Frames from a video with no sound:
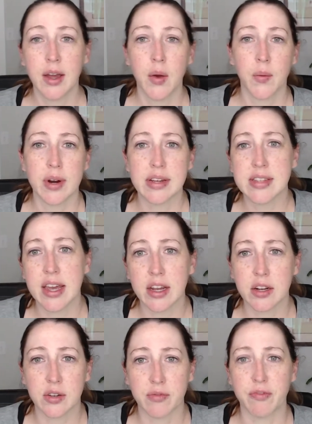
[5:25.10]
When I say
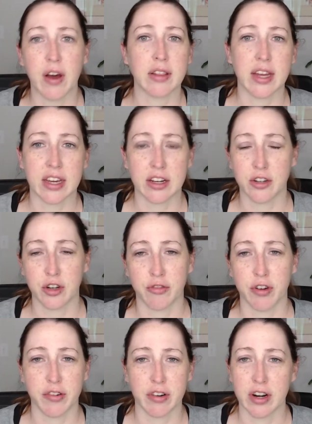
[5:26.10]
it felt like it took
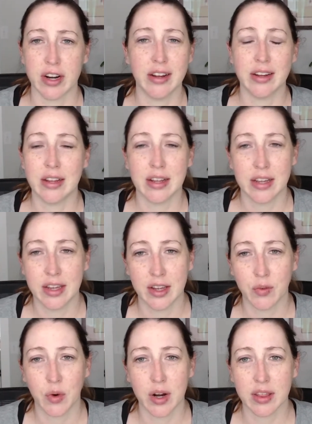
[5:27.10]
forever, it,
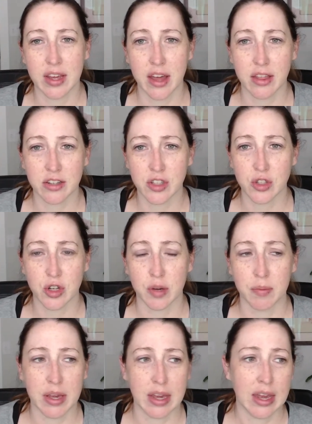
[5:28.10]
where the others took
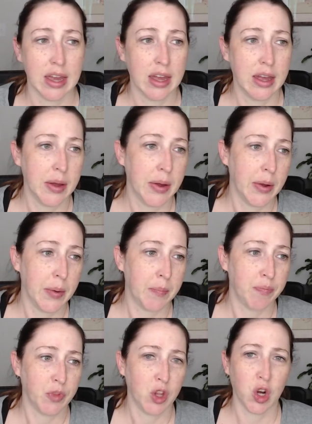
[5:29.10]
me,
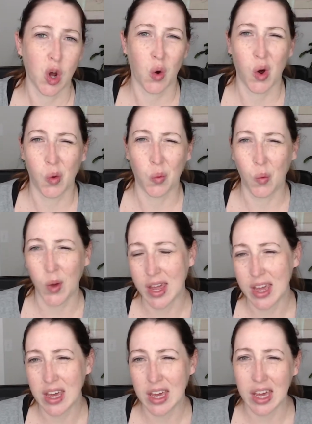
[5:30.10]
you know, a
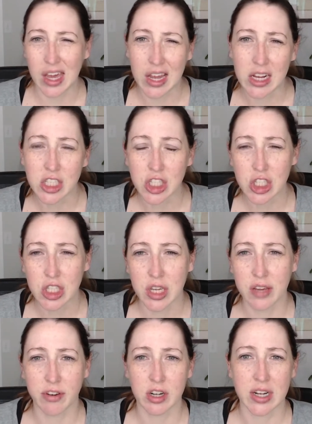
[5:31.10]
week ish,
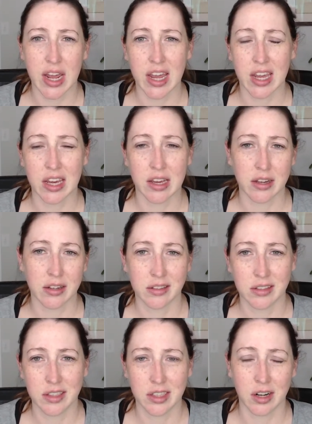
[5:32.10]
give or take,
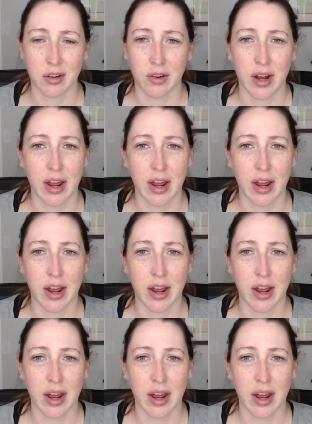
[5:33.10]
you know,